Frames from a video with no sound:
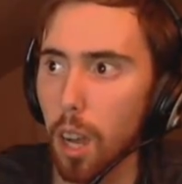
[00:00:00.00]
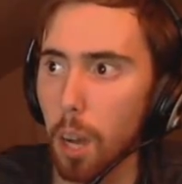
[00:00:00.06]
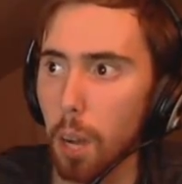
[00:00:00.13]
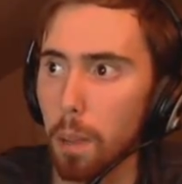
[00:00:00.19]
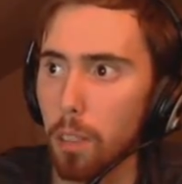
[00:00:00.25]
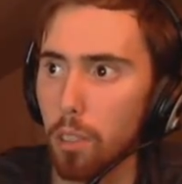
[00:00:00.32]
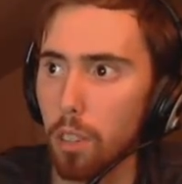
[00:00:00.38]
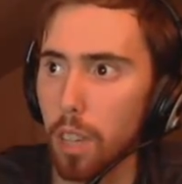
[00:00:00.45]

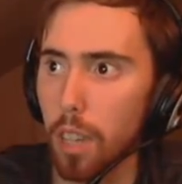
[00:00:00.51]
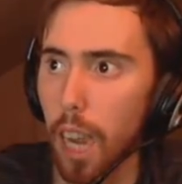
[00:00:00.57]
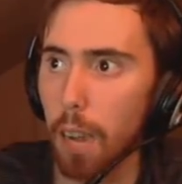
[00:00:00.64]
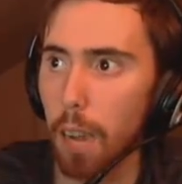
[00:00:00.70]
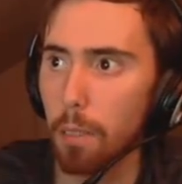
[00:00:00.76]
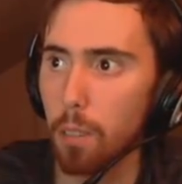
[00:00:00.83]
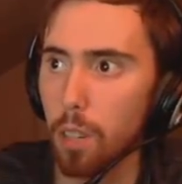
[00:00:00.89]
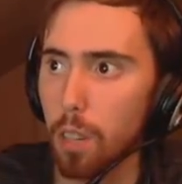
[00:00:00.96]
Basically,
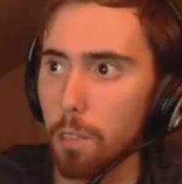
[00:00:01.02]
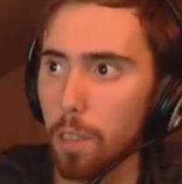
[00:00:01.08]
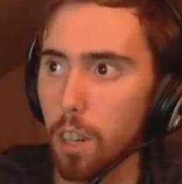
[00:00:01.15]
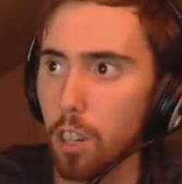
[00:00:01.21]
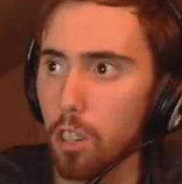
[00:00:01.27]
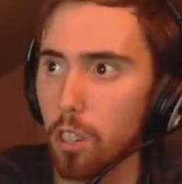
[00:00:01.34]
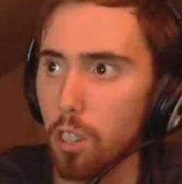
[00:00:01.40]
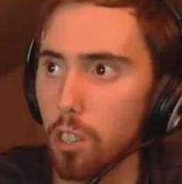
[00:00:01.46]
after he
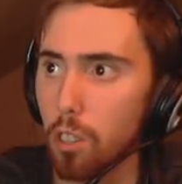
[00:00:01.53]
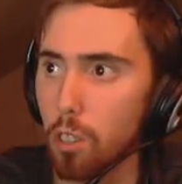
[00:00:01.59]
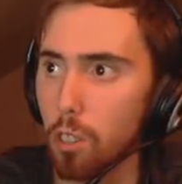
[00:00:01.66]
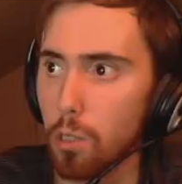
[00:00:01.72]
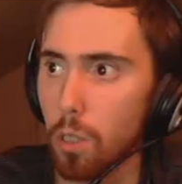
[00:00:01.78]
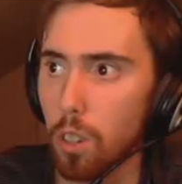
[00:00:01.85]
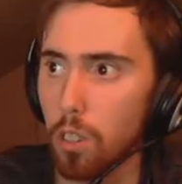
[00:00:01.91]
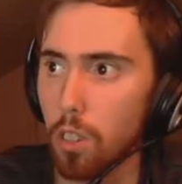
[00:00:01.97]
finishes his
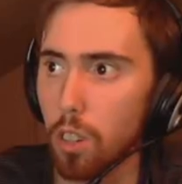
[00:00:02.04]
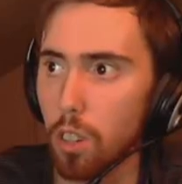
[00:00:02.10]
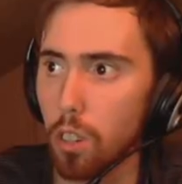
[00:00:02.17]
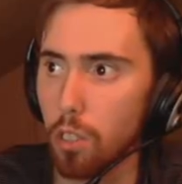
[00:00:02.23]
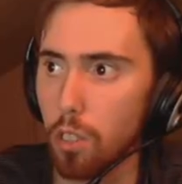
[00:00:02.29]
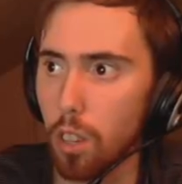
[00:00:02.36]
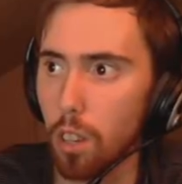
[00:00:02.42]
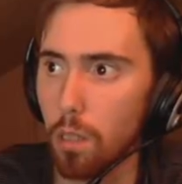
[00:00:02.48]
frenzied
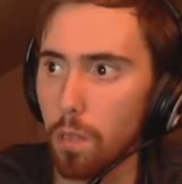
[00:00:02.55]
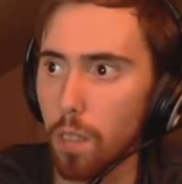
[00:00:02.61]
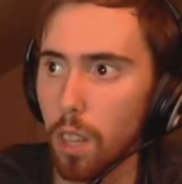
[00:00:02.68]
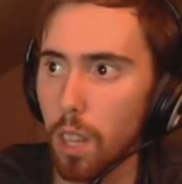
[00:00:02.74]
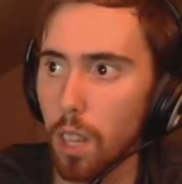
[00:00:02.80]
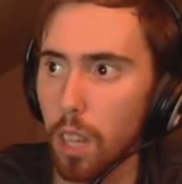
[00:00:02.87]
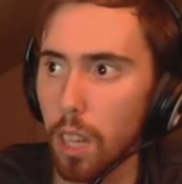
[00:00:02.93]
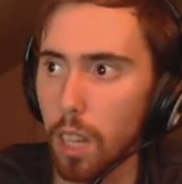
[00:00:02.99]
assault,
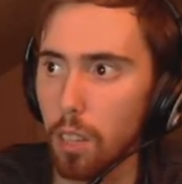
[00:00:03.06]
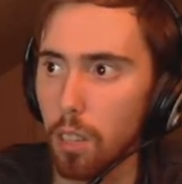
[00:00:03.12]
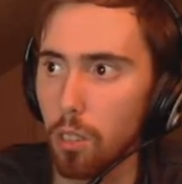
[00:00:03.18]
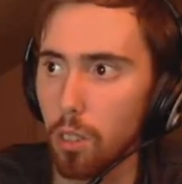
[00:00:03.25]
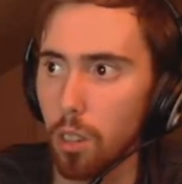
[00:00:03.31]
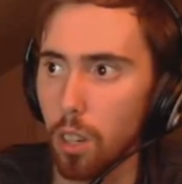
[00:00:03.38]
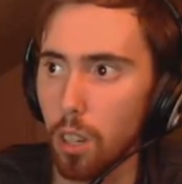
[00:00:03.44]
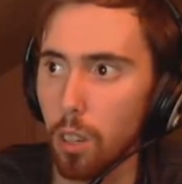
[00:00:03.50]
he's
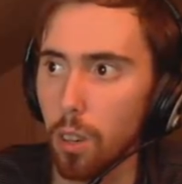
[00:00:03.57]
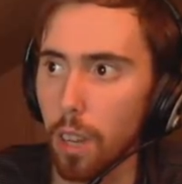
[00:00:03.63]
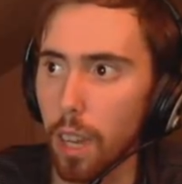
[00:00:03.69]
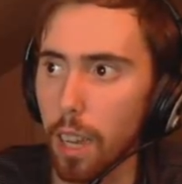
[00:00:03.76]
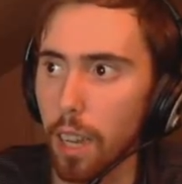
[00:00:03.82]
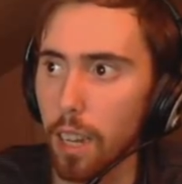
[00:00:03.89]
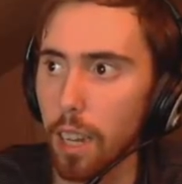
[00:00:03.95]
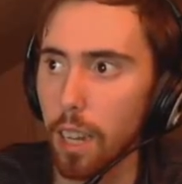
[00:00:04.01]
going to go
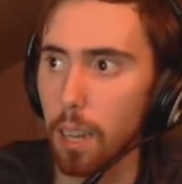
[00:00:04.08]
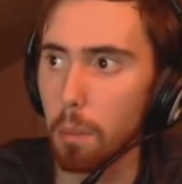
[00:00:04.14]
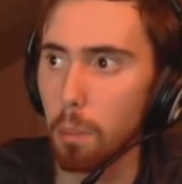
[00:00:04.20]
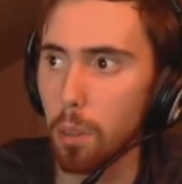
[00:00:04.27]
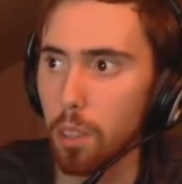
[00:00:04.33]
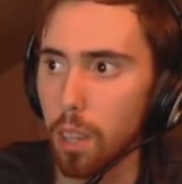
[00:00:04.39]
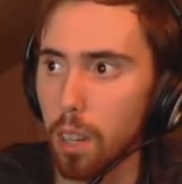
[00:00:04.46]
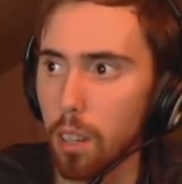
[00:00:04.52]
ahead and
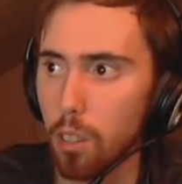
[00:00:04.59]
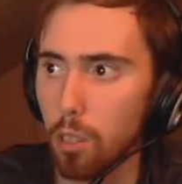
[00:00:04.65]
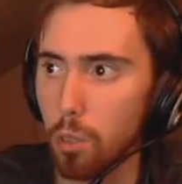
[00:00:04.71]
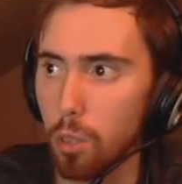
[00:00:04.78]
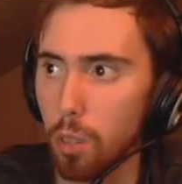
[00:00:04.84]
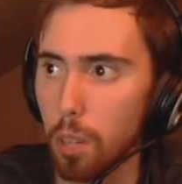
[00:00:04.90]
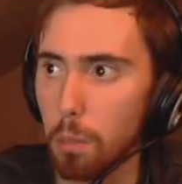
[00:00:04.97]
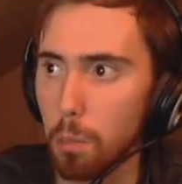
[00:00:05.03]
put down this
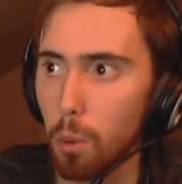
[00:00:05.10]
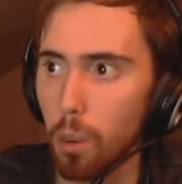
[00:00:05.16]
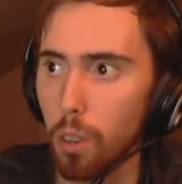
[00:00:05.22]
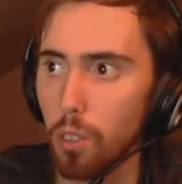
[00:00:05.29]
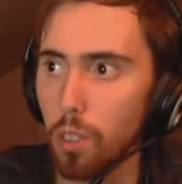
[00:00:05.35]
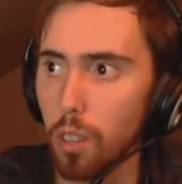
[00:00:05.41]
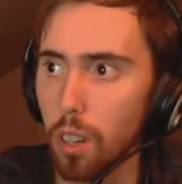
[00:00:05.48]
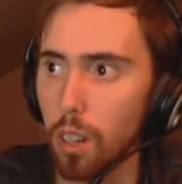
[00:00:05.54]
green
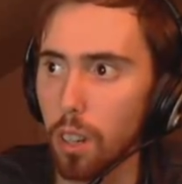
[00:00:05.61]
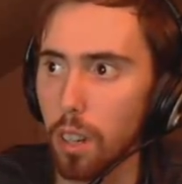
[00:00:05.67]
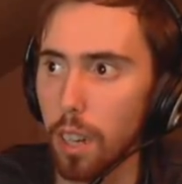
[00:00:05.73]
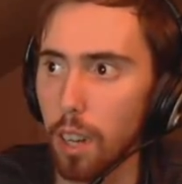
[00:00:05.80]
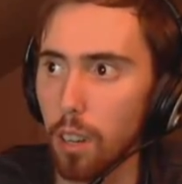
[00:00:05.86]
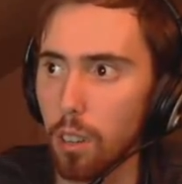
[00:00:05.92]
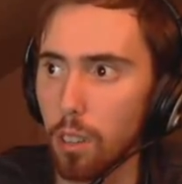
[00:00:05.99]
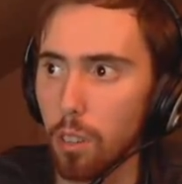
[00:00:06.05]
poison.
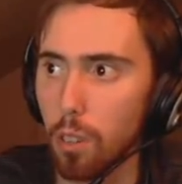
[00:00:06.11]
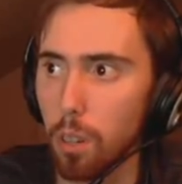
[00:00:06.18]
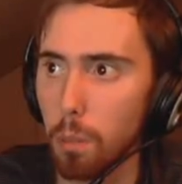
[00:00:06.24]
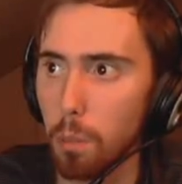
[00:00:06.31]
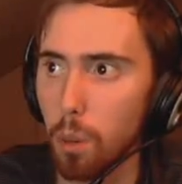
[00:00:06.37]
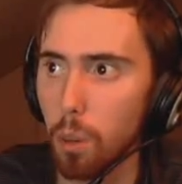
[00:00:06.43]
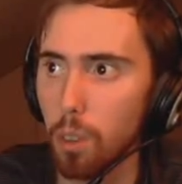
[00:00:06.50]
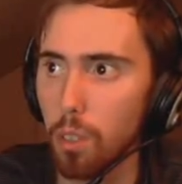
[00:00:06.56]
Now, the green
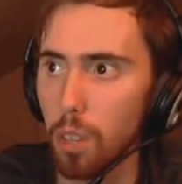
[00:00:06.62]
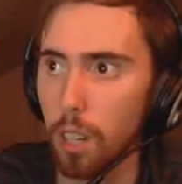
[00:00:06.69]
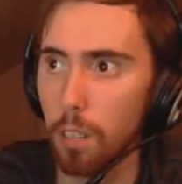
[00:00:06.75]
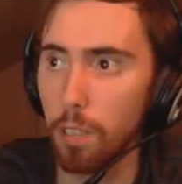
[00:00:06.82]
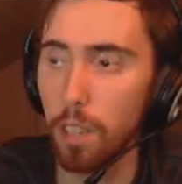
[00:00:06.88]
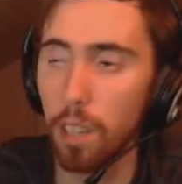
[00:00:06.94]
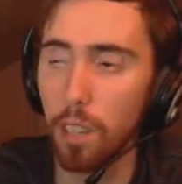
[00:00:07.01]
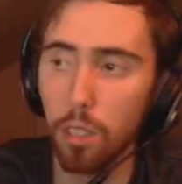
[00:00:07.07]
poison, if
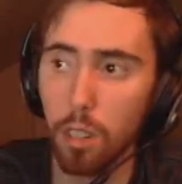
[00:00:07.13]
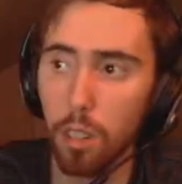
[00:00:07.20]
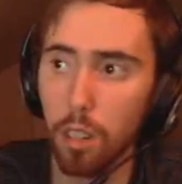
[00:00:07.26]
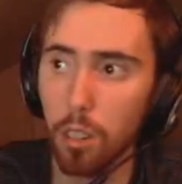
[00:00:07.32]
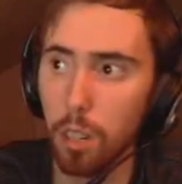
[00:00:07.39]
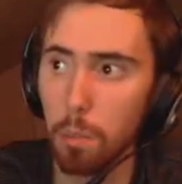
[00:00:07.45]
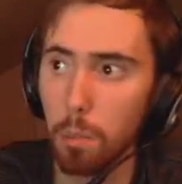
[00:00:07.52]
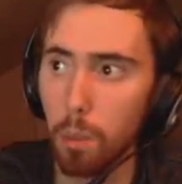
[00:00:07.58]
he's in the
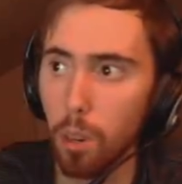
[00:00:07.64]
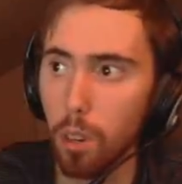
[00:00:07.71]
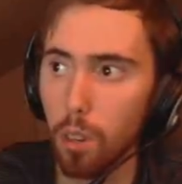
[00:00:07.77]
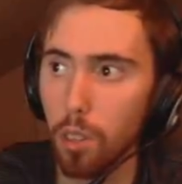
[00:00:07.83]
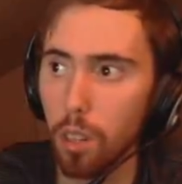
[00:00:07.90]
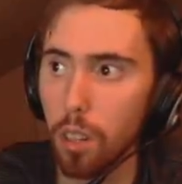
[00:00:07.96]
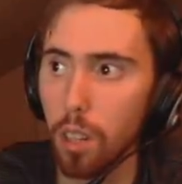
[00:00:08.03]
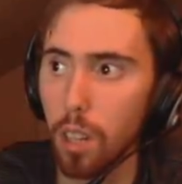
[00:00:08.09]
green
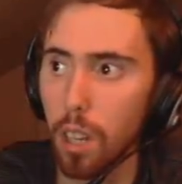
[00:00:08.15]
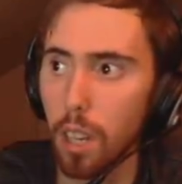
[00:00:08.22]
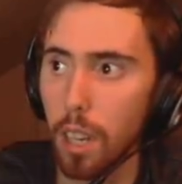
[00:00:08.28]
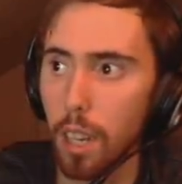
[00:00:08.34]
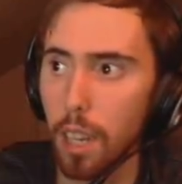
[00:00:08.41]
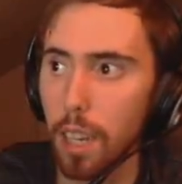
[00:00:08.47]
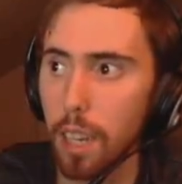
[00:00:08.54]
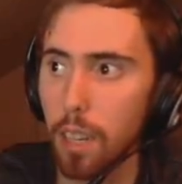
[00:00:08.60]
poison,
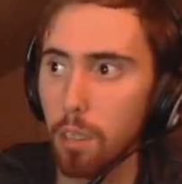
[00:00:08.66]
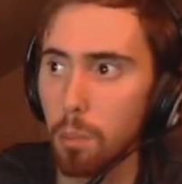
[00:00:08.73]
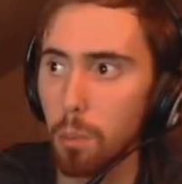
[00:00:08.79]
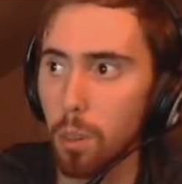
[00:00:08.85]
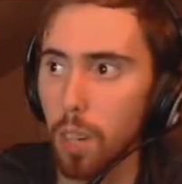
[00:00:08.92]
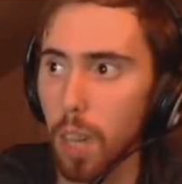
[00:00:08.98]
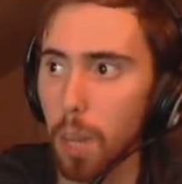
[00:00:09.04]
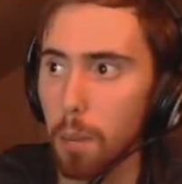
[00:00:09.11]
he does
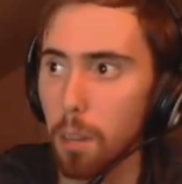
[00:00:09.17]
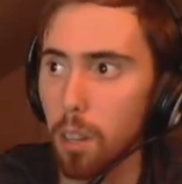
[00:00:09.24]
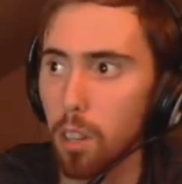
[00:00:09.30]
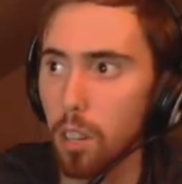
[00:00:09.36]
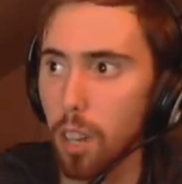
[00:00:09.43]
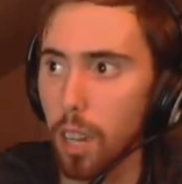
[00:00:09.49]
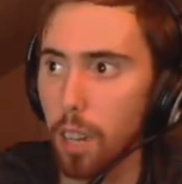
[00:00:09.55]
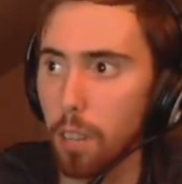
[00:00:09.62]
more
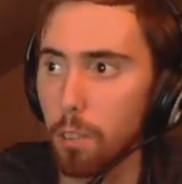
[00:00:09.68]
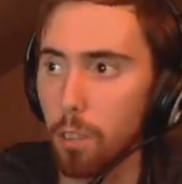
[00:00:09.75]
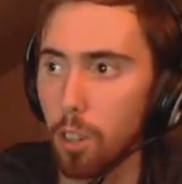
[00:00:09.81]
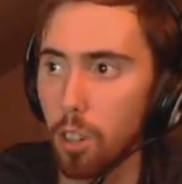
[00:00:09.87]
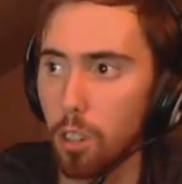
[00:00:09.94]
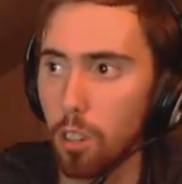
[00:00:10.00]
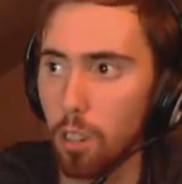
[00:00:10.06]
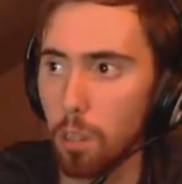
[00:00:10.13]
damage, and if you're
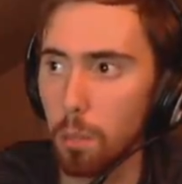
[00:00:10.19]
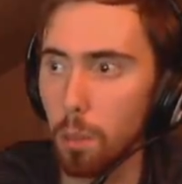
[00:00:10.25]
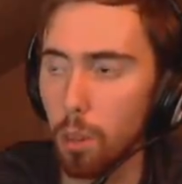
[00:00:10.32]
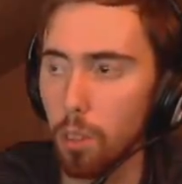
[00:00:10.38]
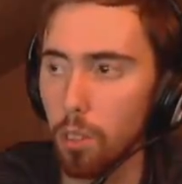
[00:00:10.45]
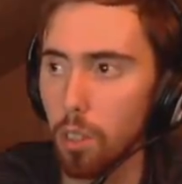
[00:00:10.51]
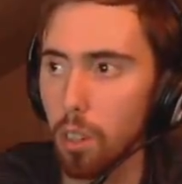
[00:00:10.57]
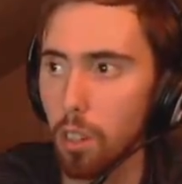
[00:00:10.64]
in the green
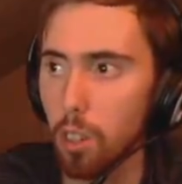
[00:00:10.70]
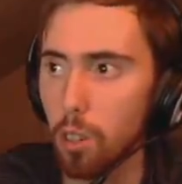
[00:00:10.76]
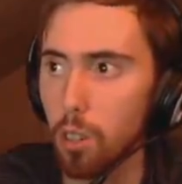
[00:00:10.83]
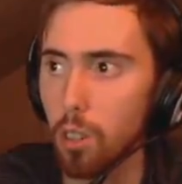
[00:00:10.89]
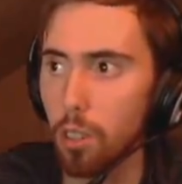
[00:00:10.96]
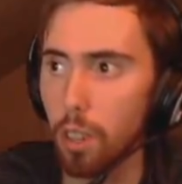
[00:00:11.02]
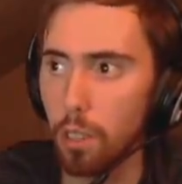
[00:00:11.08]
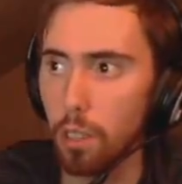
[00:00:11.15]
poison, you
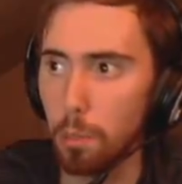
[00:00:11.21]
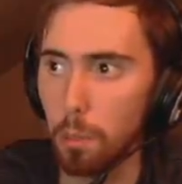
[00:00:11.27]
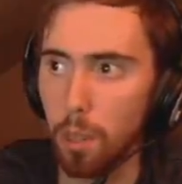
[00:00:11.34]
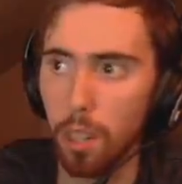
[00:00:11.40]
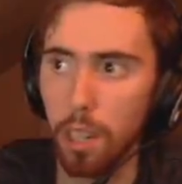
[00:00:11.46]
do less melee